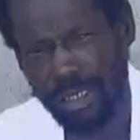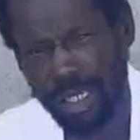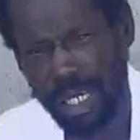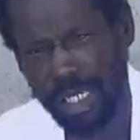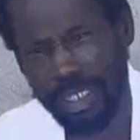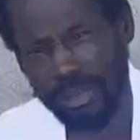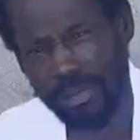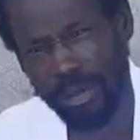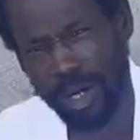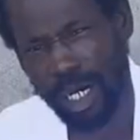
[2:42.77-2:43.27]

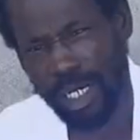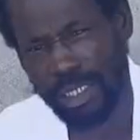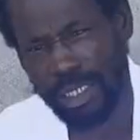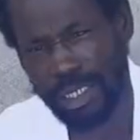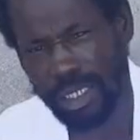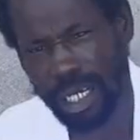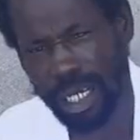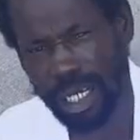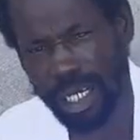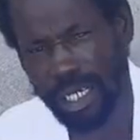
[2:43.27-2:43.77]
That's why I
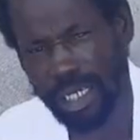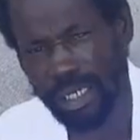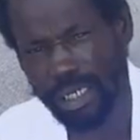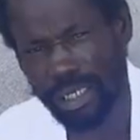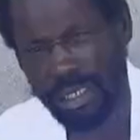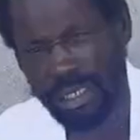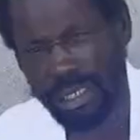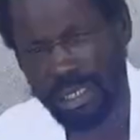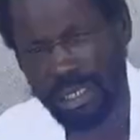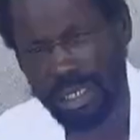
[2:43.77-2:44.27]
say,
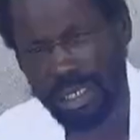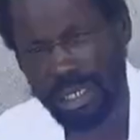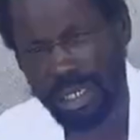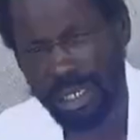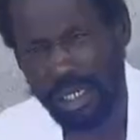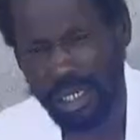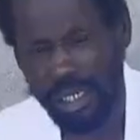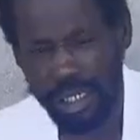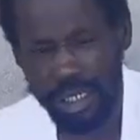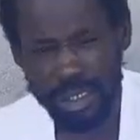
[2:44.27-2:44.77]

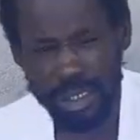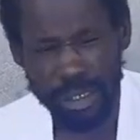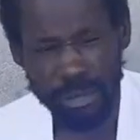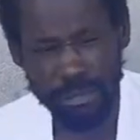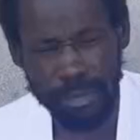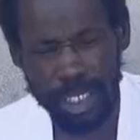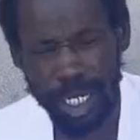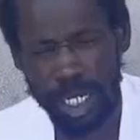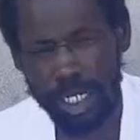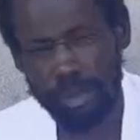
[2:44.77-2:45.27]

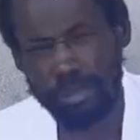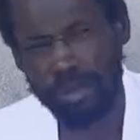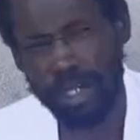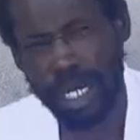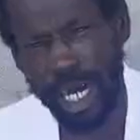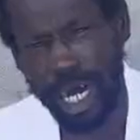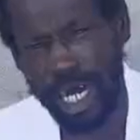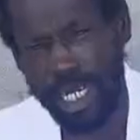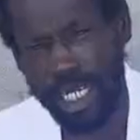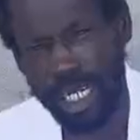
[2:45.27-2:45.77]
sometimes we
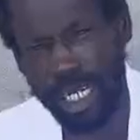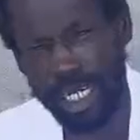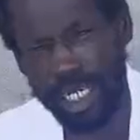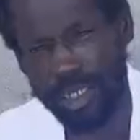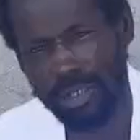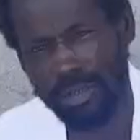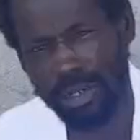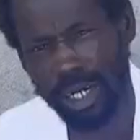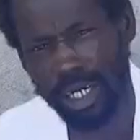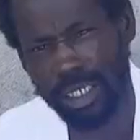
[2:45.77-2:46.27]
gotta leave the
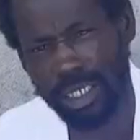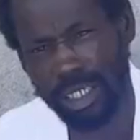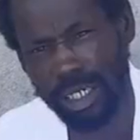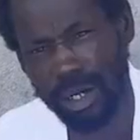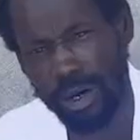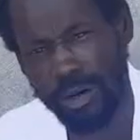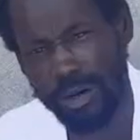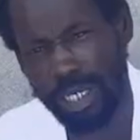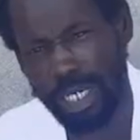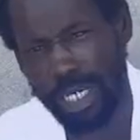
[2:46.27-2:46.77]
drugs
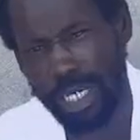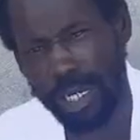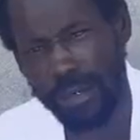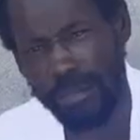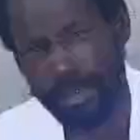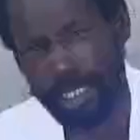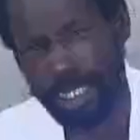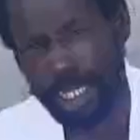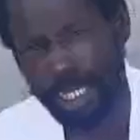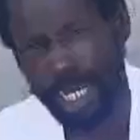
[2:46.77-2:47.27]
alone and
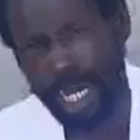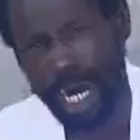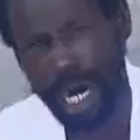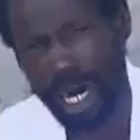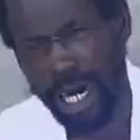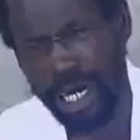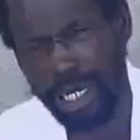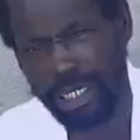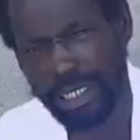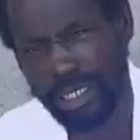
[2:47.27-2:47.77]
give it to
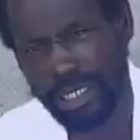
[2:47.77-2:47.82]
God.